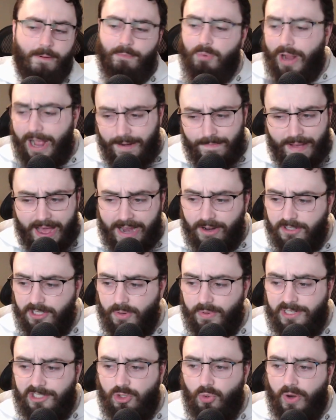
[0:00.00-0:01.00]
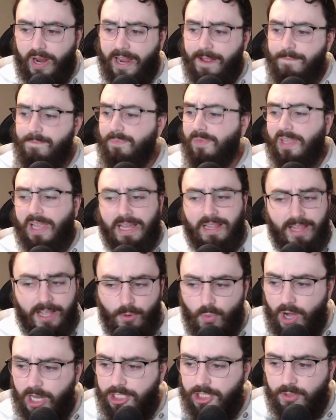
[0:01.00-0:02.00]
Brian Battle's always great. I
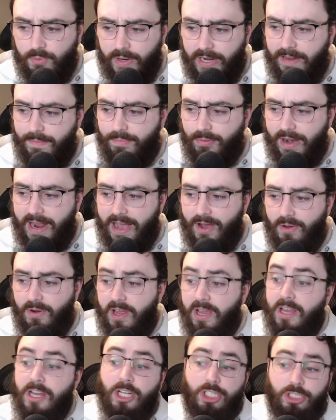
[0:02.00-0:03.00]
like watching Randy Brown.